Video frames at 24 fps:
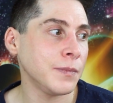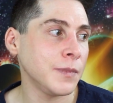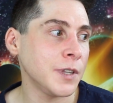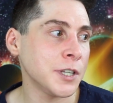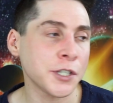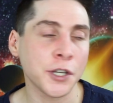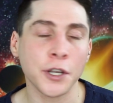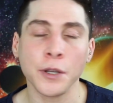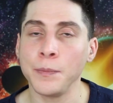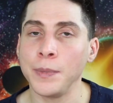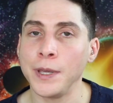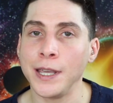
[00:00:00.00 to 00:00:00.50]

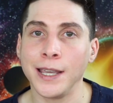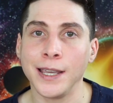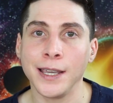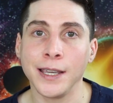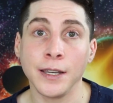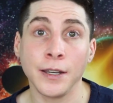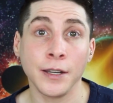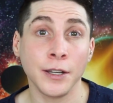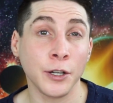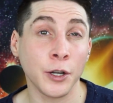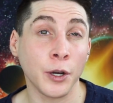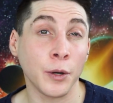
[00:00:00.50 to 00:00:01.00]
this could
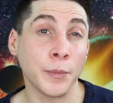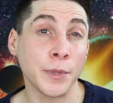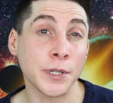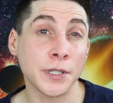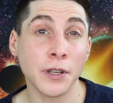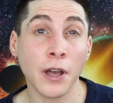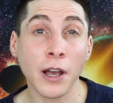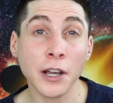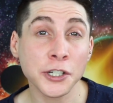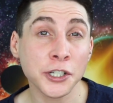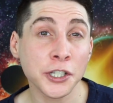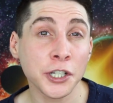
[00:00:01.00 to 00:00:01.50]
be, you know, a
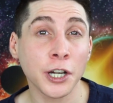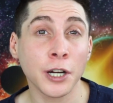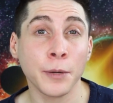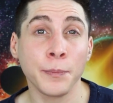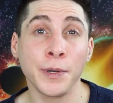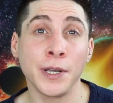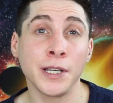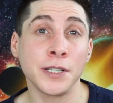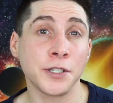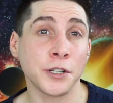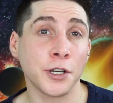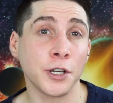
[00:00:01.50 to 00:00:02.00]
massage
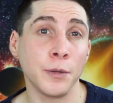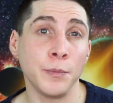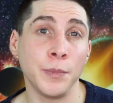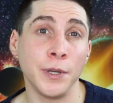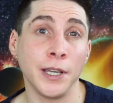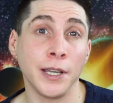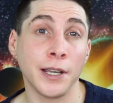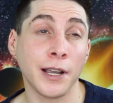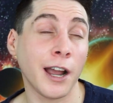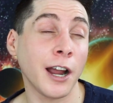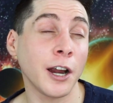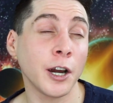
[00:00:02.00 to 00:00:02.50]
therapist, could
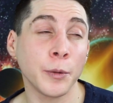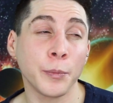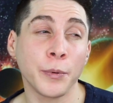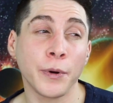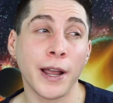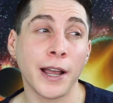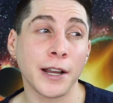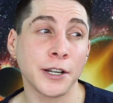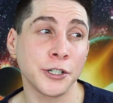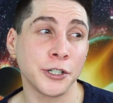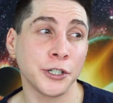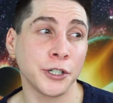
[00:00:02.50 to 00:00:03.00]
be a
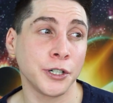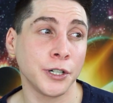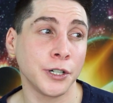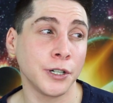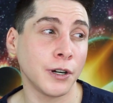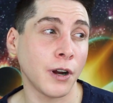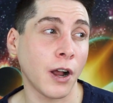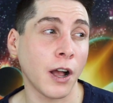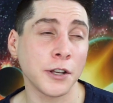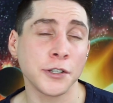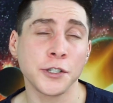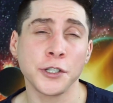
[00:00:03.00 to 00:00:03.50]

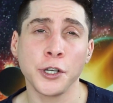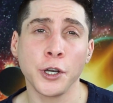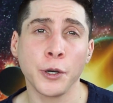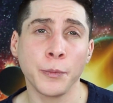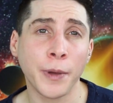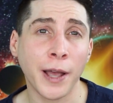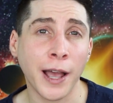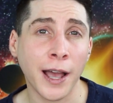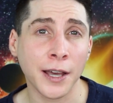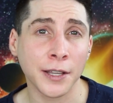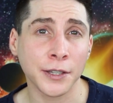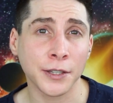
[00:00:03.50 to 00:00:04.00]
chiropractor,
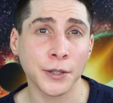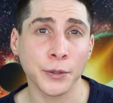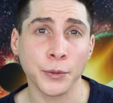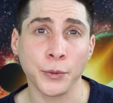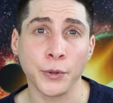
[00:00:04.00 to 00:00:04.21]
osteopath,